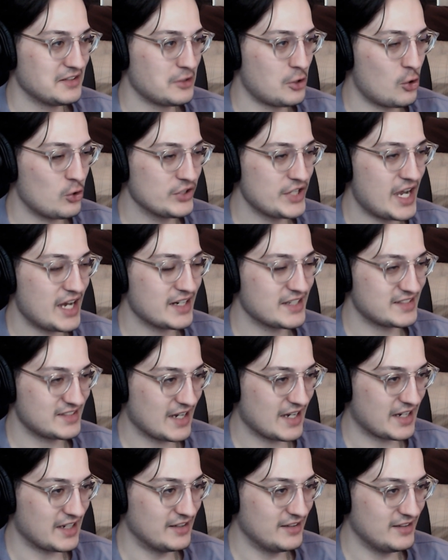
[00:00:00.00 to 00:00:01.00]
Hold on a
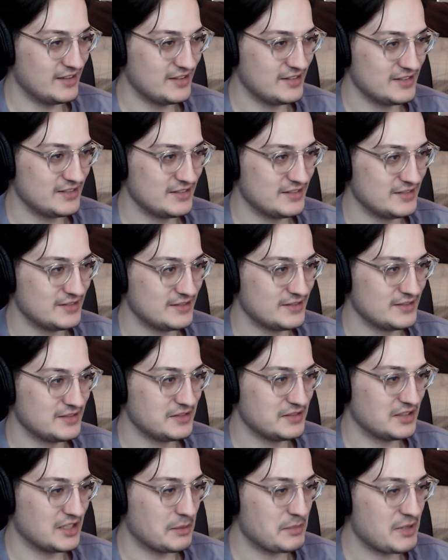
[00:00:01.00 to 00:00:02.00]
second.
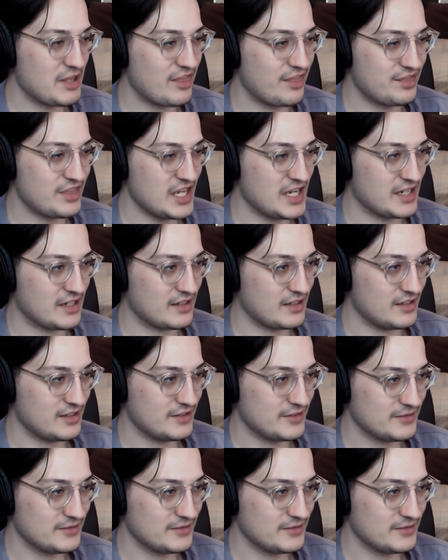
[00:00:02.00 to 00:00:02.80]
Let me think.